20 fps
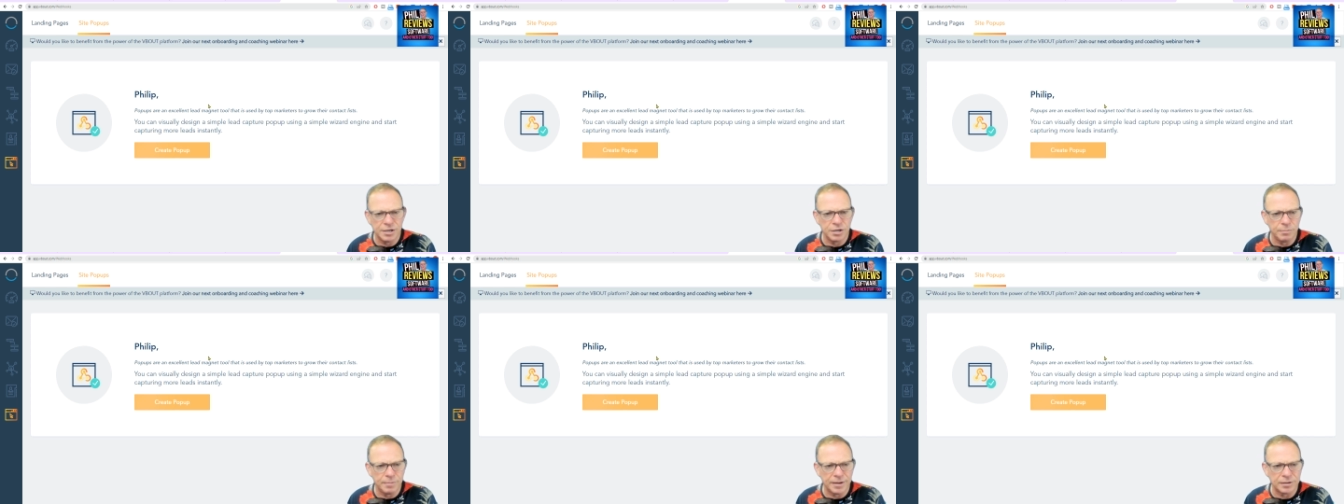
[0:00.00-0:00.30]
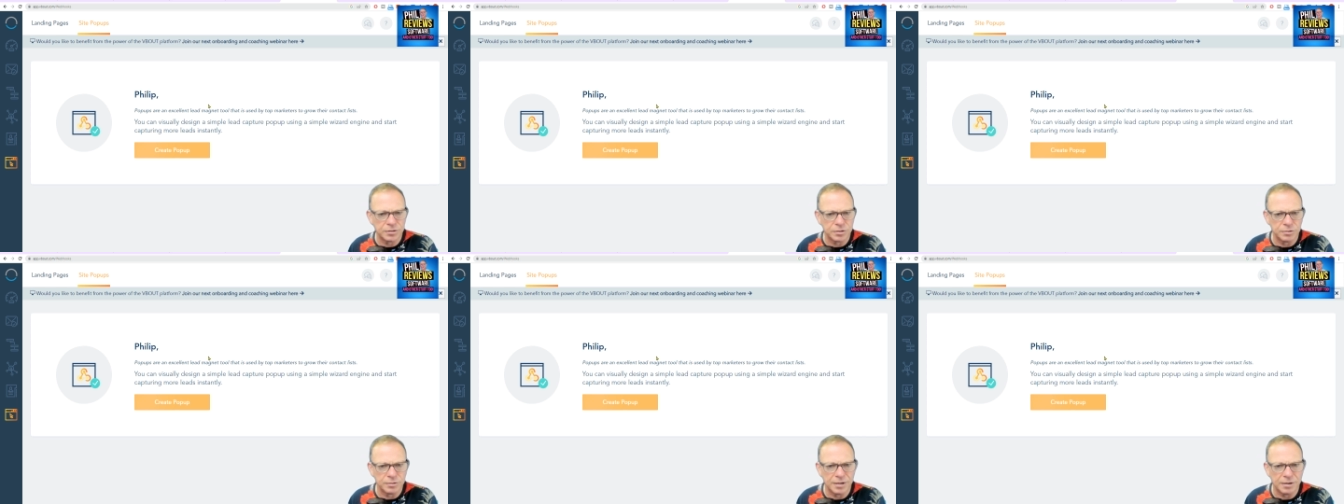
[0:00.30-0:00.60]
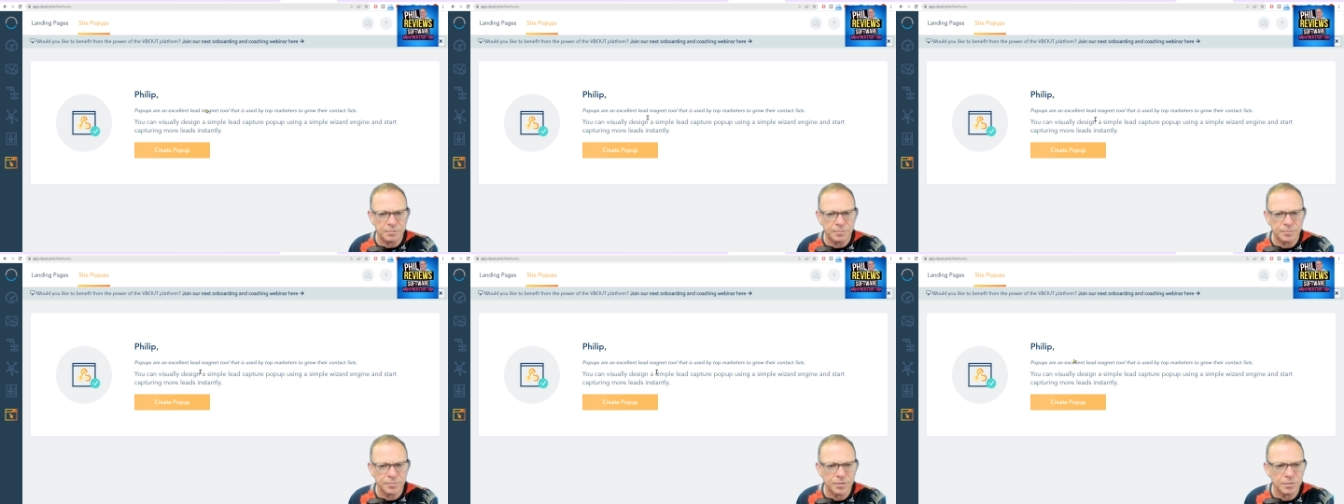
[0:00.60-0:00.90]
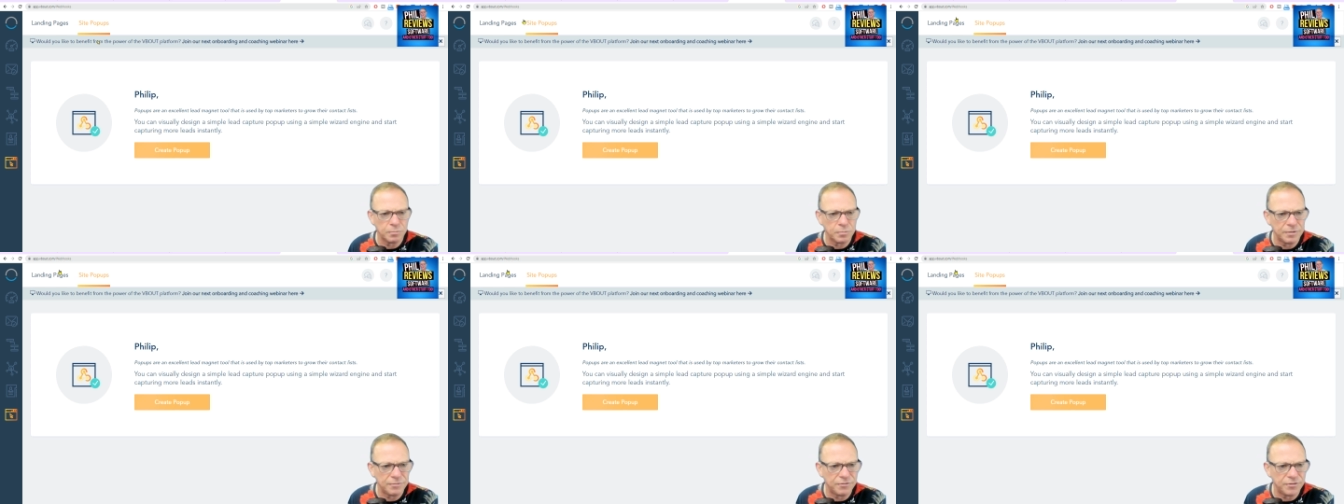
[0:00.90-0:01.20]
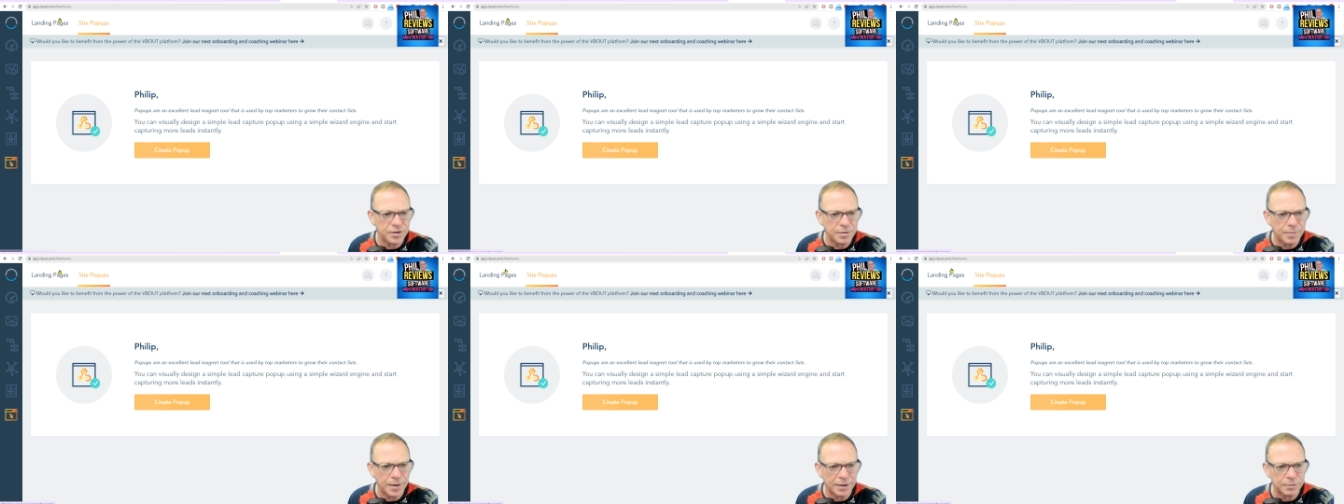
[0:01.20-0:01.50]
You'll be able to do that with
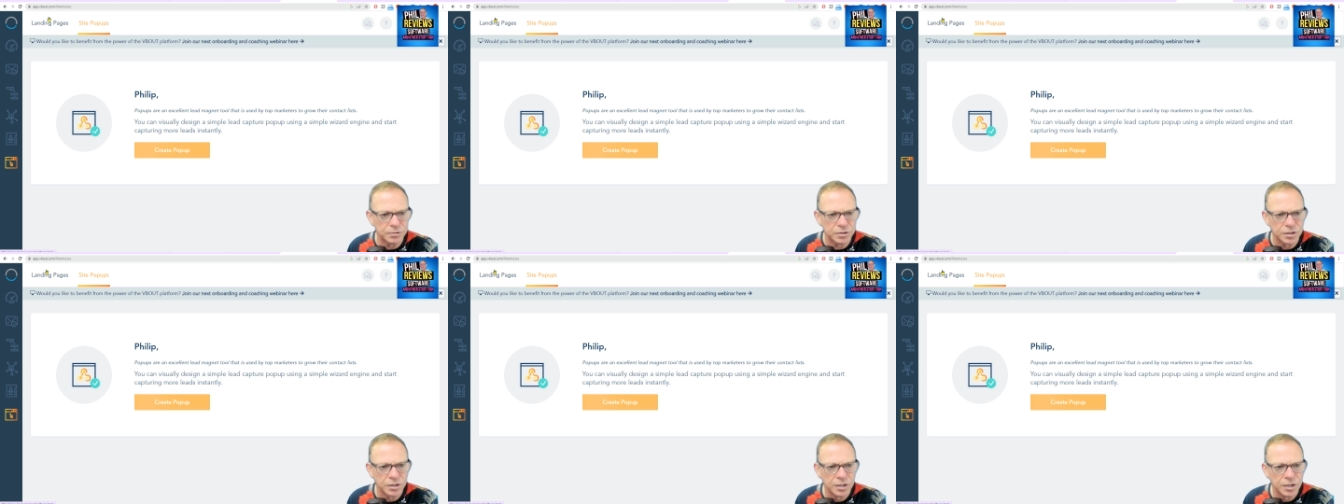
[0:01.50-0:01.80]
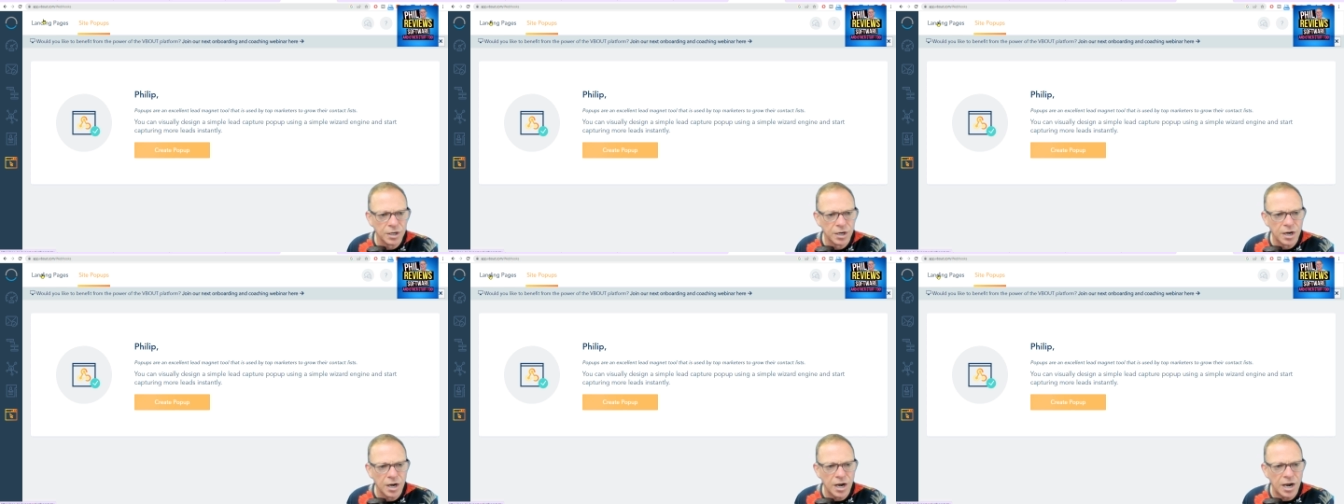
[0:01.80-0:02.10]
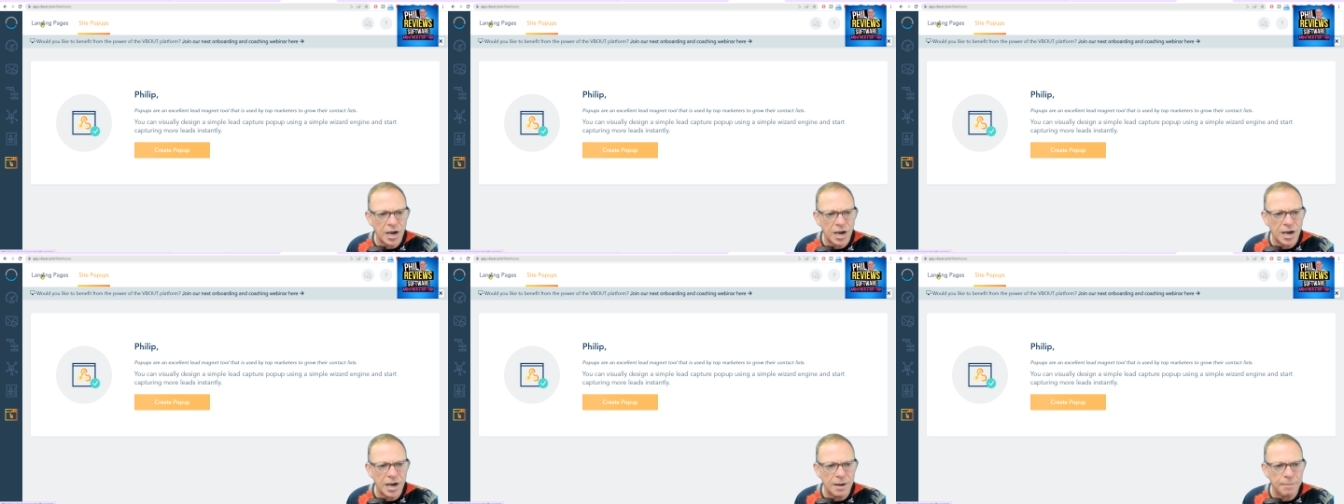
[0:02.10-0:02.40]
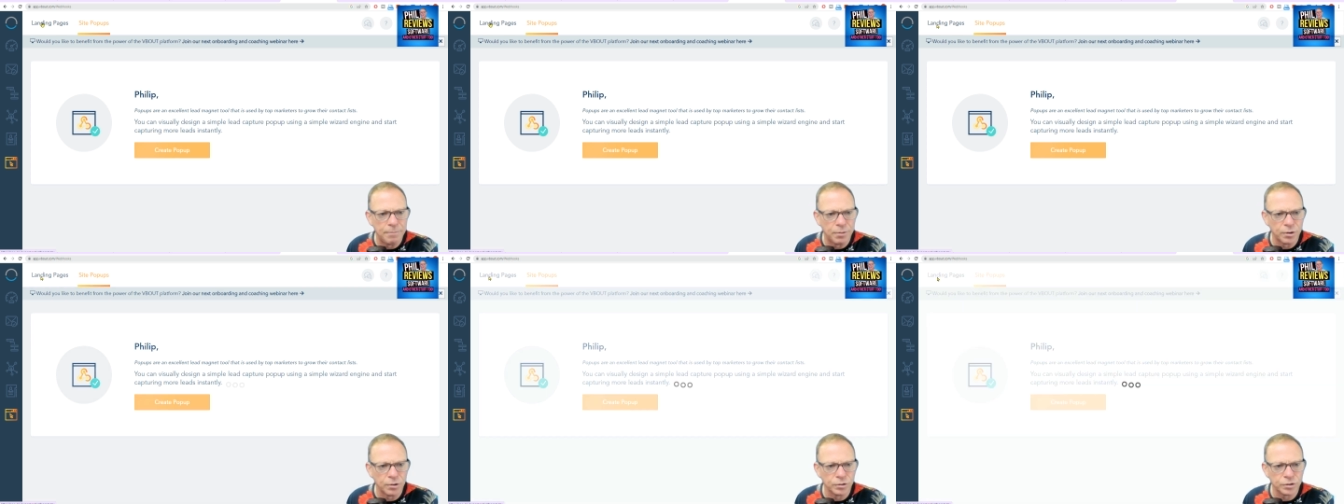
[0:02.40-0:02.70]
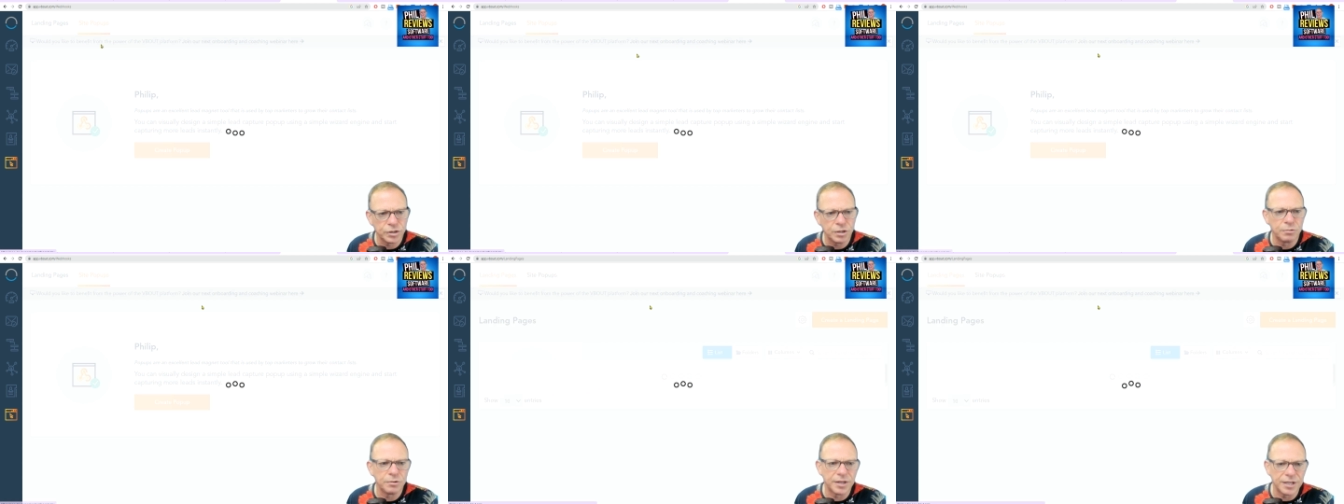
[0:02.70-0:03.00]
VBout, uh, but
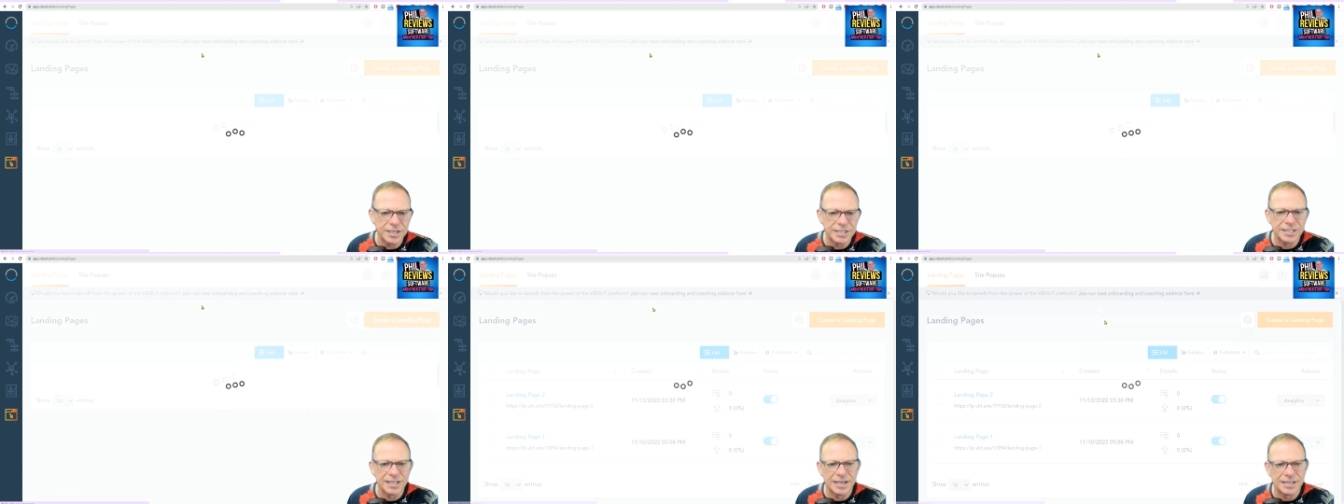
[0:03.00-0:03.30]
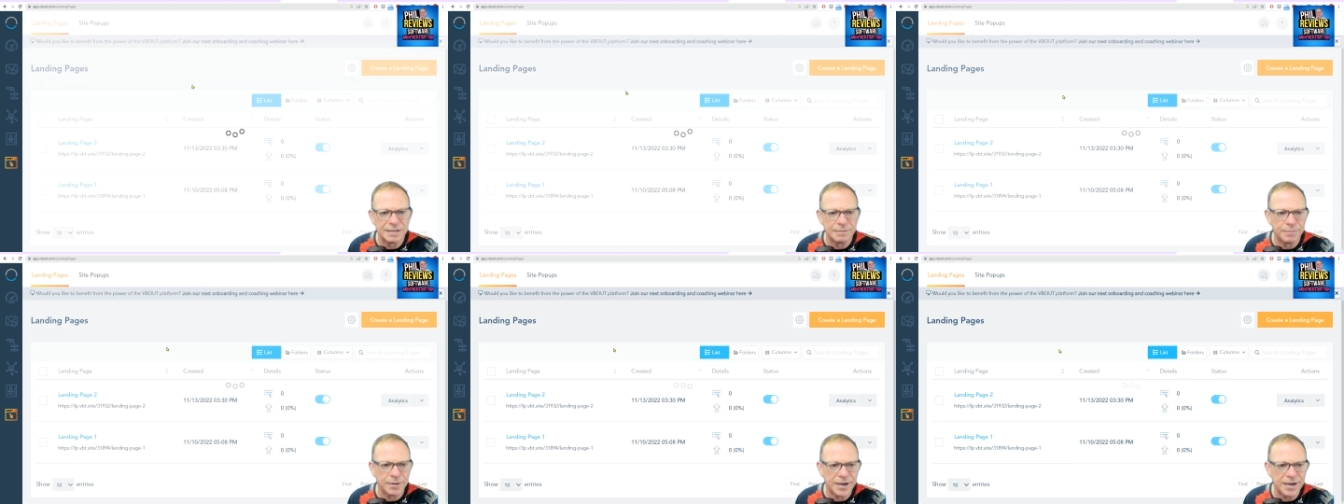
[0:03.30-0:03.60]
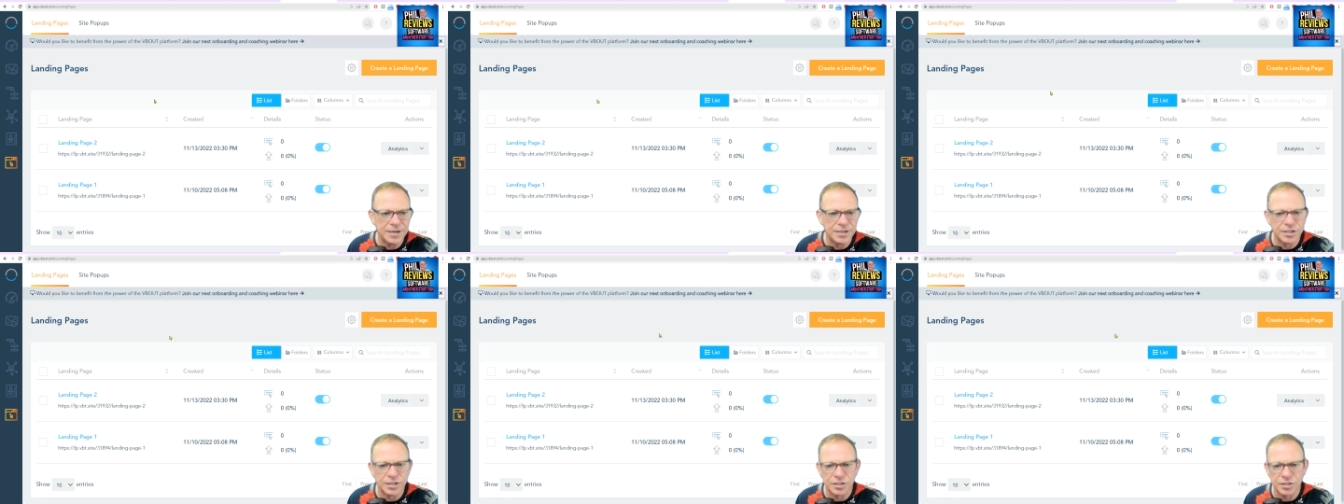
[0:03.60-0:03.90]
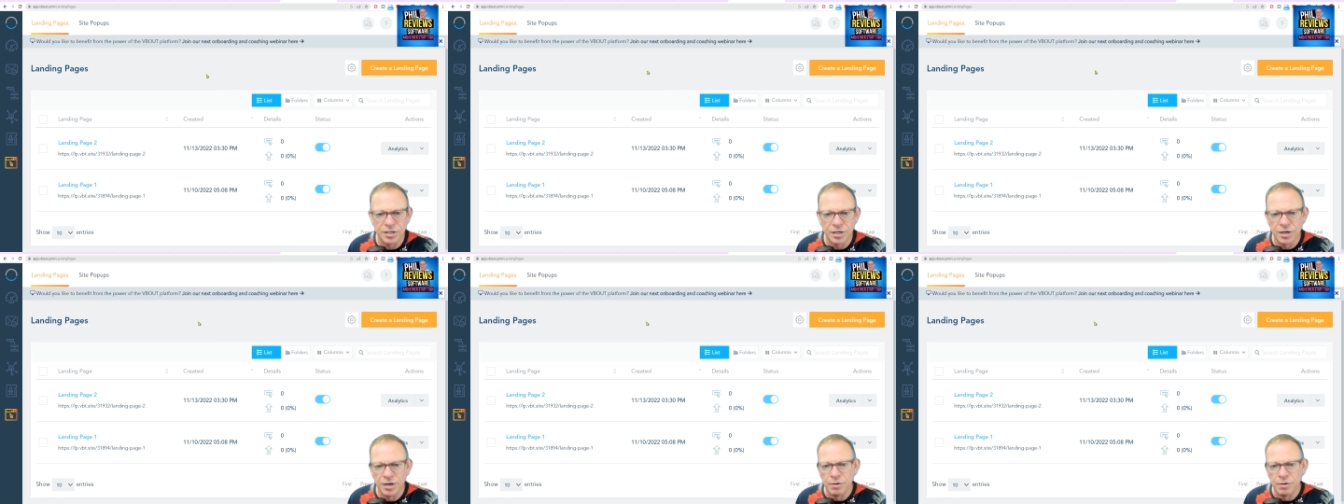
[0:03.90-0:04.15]
also these landing pages,